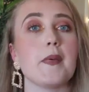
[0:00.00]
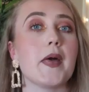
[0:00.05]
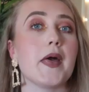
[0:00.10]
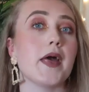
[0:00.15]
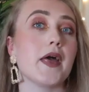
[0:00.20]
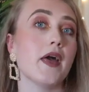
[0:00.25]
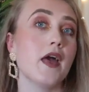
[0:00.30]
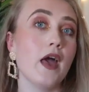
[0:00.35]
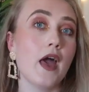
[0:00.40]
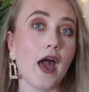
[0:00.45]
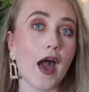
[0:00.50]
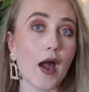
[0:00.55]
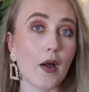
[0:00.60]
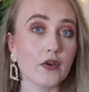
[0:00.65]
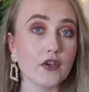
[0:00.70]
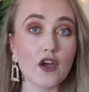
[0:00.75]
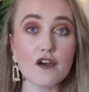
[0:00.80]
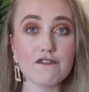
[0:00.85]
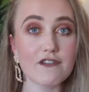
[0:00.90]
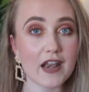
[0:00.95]
But
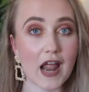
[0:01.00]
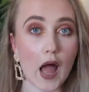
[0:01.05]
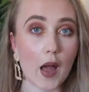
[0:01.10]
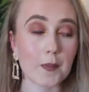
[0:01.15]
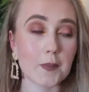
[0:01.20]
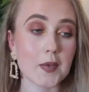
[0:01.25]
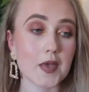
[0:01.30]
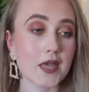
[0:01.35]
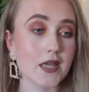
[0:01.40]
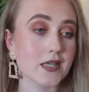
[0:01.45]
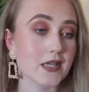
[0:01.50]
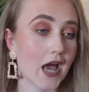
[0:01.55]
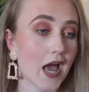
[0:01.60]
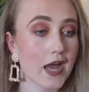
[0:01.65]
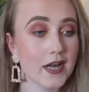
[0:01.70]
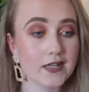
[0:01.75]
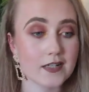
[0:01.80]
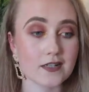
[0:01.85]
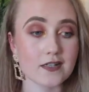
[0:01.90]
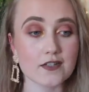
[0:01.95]
nothing happened.
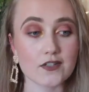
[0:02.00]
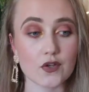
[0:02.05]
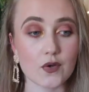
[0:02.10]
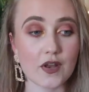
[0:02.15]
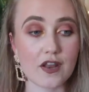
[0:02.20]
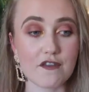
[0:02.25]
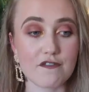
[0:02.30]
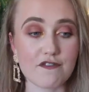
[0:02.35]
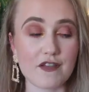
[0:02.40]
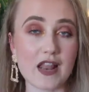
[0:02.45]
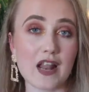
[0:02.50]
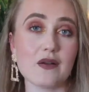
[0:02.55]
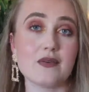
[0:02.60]
I didn't do anything.